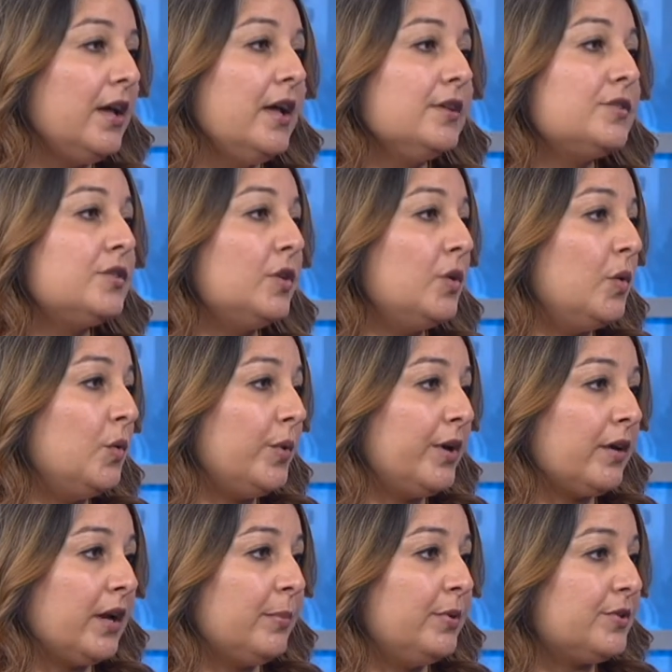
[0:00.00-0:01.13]
So we
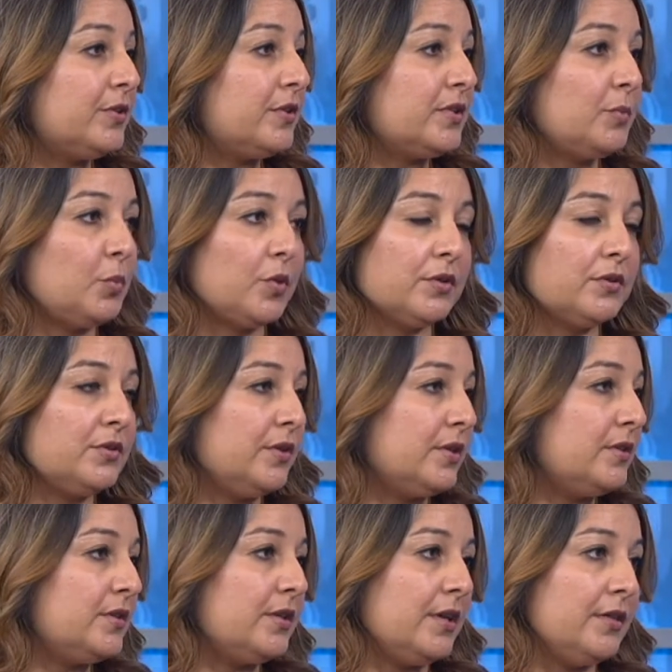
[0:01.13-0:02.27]
are able to support
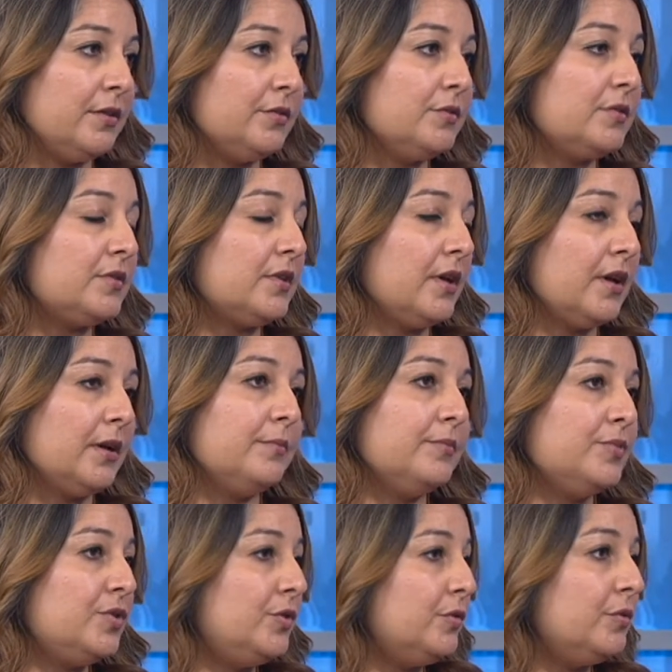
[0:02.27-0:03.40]
students in those
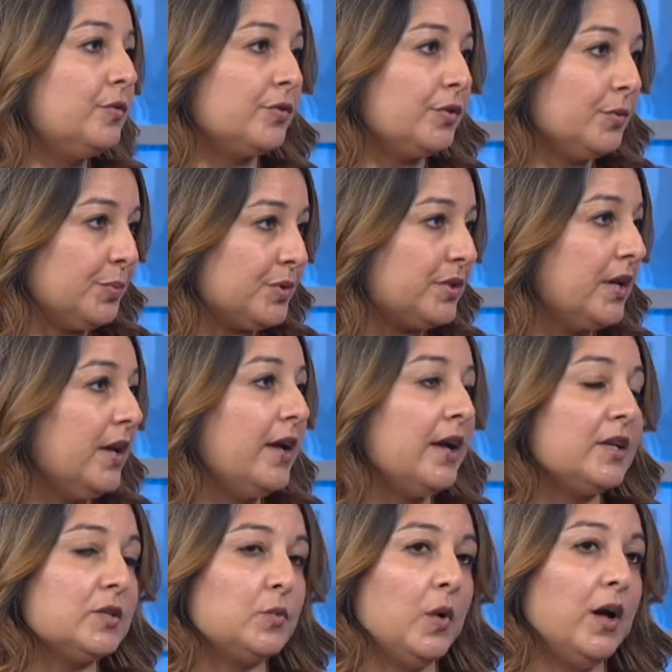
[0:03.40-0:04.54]
two groups,
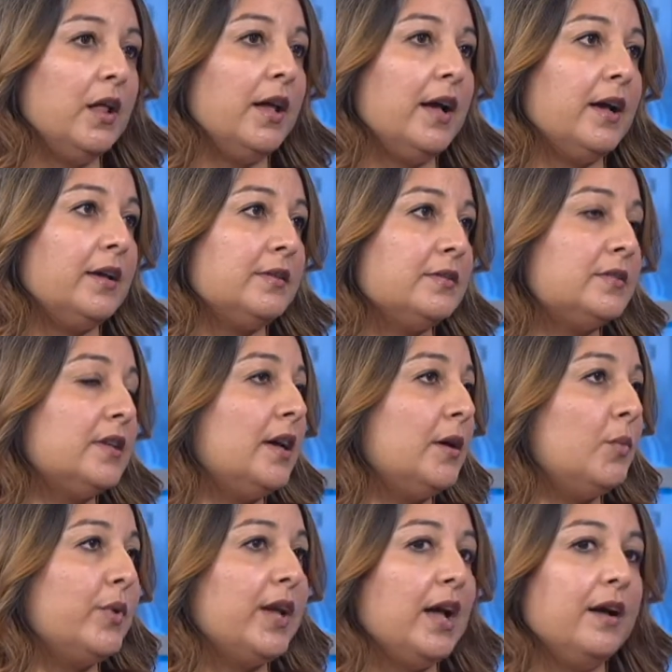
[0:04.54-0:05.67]
as well as
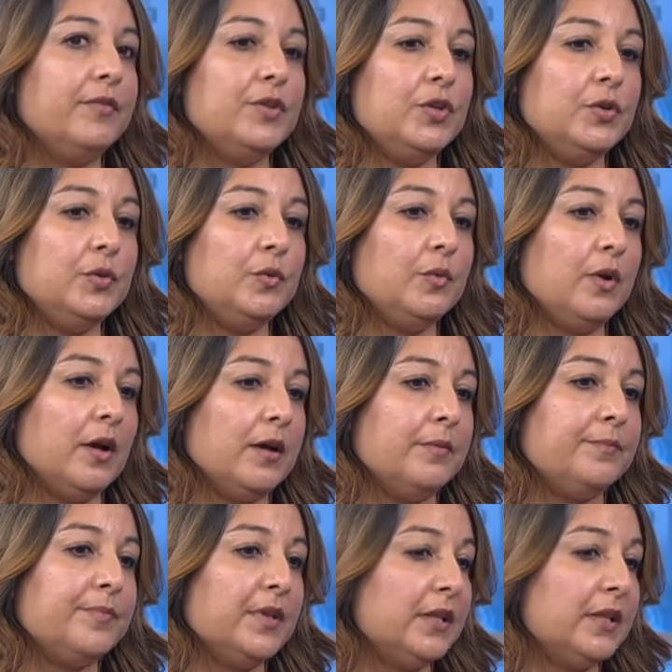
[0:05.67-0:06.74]
we have a new, the